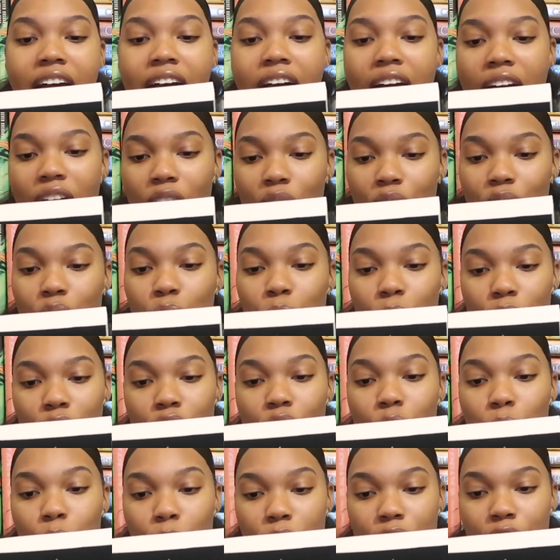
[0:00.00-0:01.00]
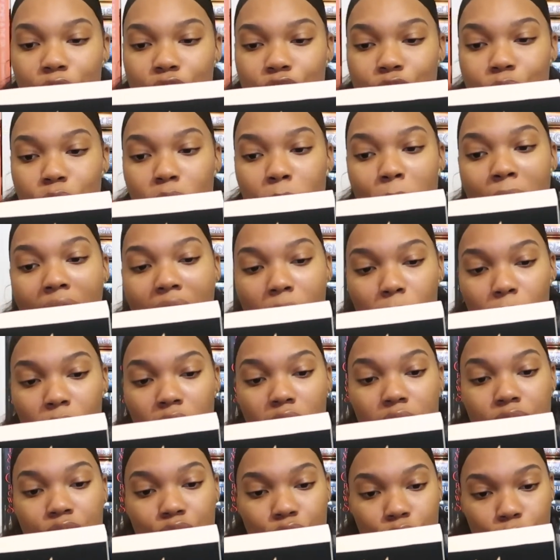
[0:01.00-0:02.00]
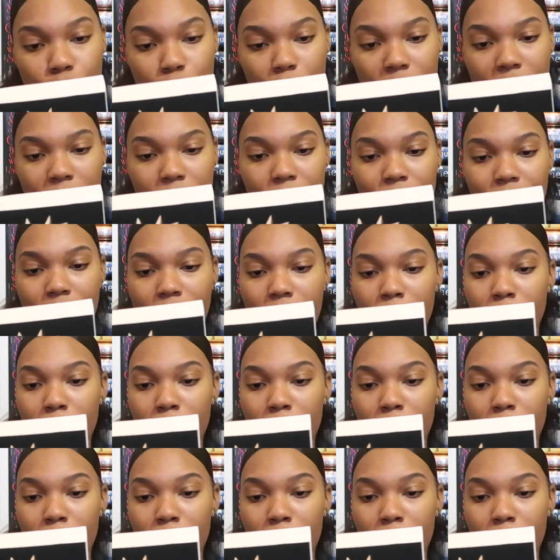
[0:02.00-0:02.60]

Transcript: how the world works through the power of story.